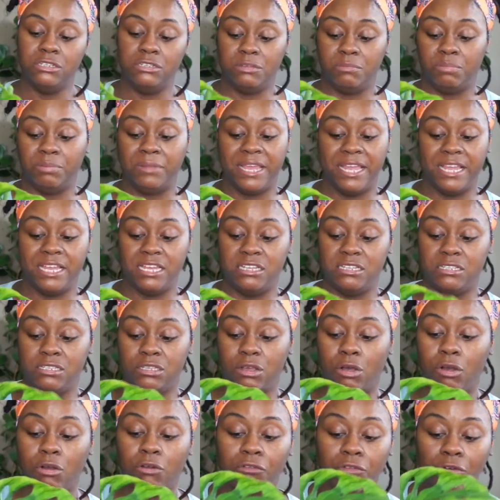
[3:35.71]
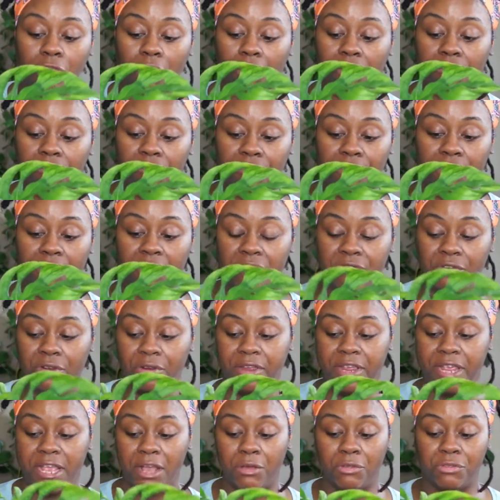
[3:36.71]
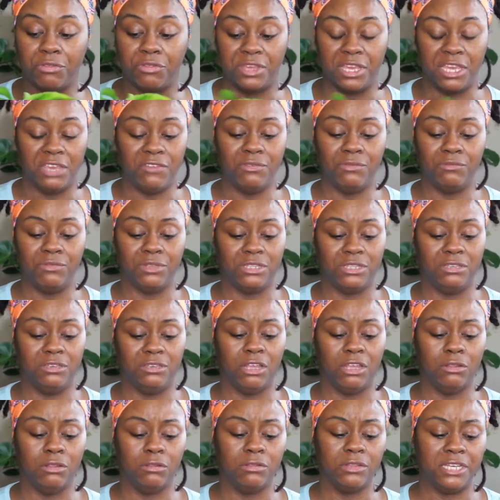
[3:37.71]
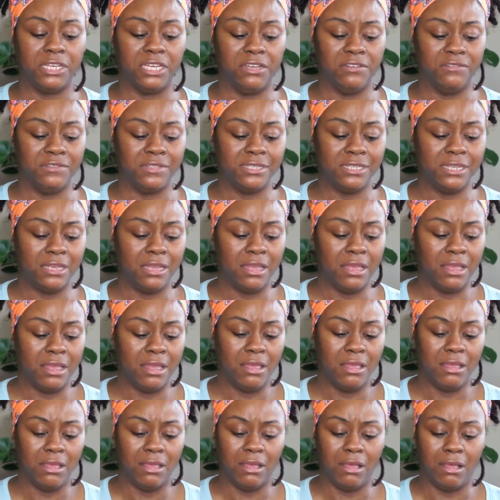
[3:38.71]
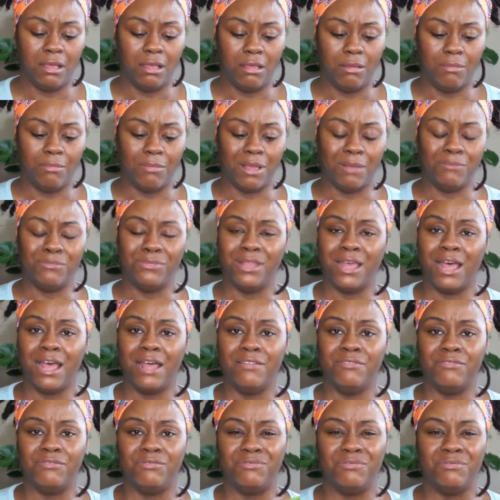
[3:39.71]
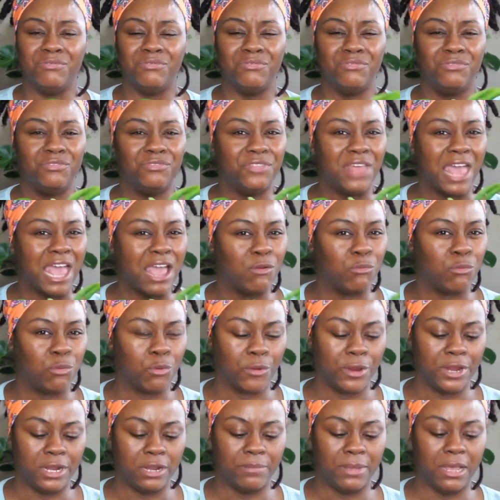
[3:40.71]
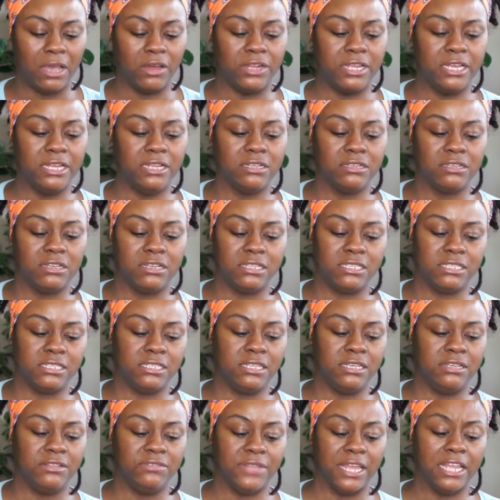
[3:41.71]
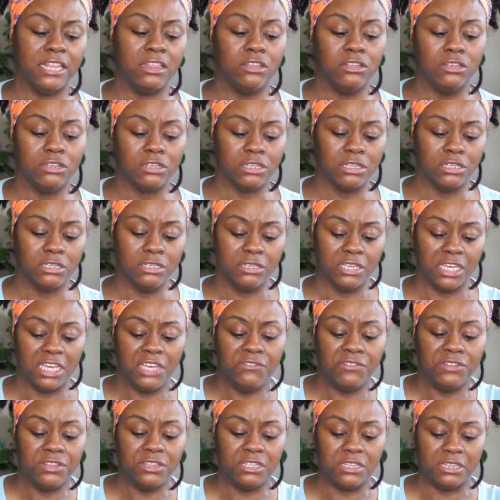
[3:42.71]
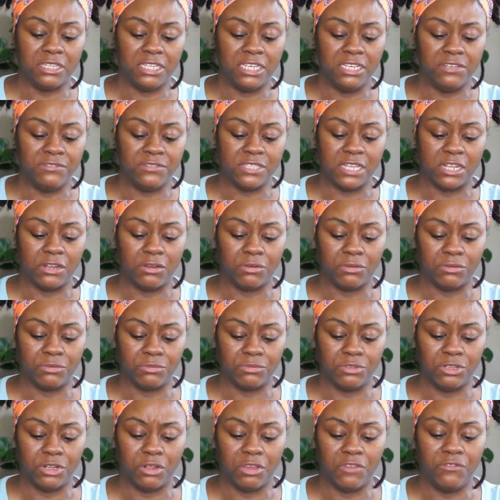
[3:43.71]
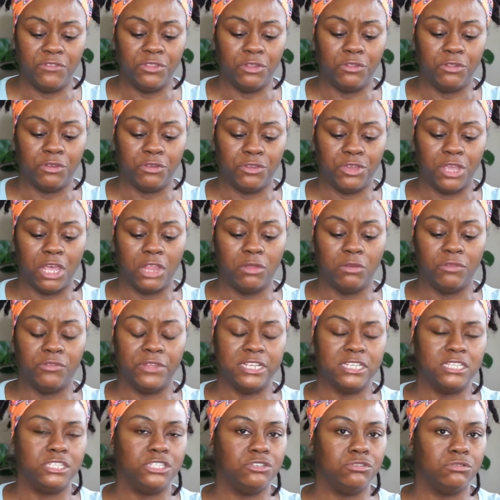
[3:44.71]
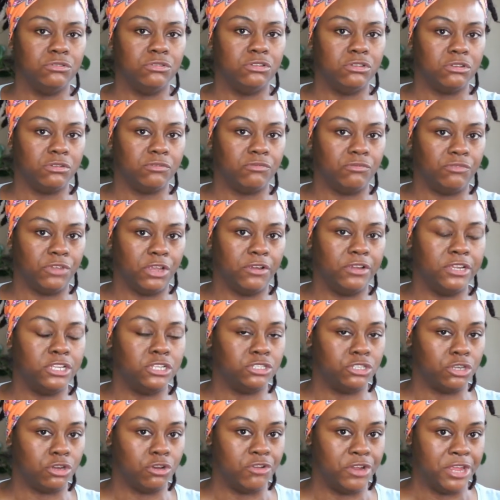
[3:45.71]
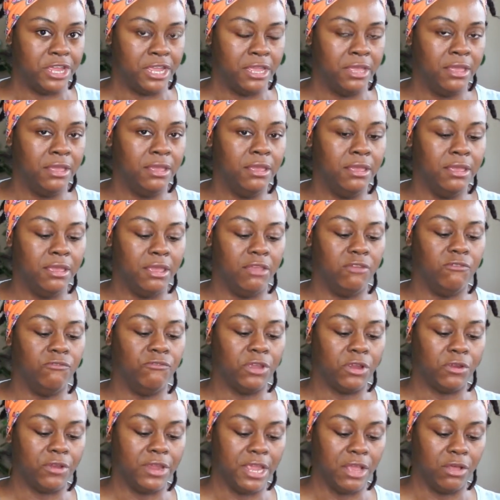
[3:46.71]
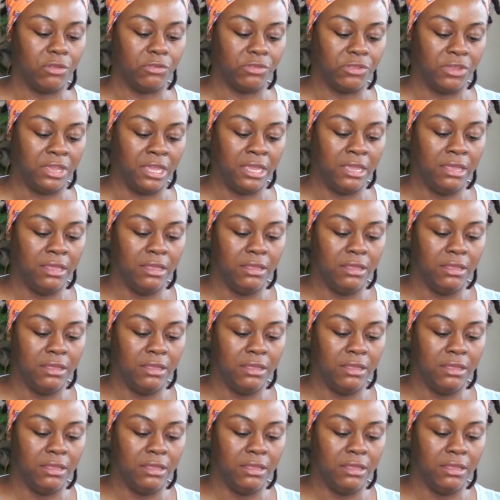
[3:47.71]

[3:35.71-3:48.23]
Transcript: The plant is overall very, very healthy, even with the yellow leaves. I'm not that worried about it because they look, even the leaves that are, even though they're yellow, they still look very sturdy and very healthy.